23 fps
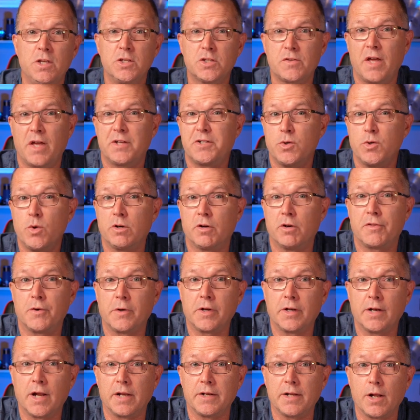So that
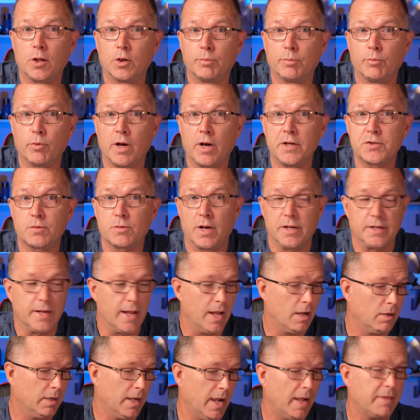$239 price right
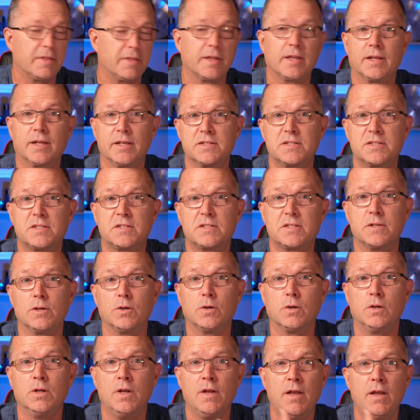now, I think, is
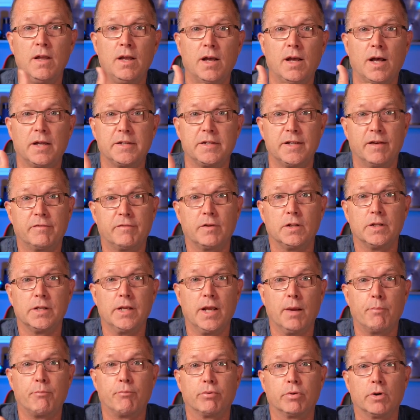still definitely
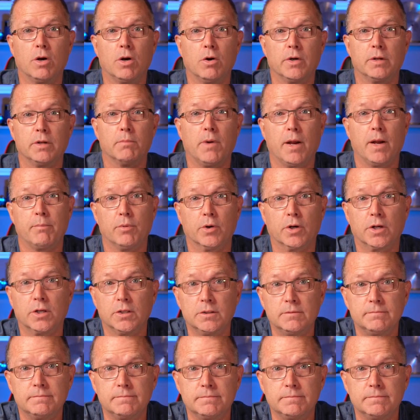a pro in my book.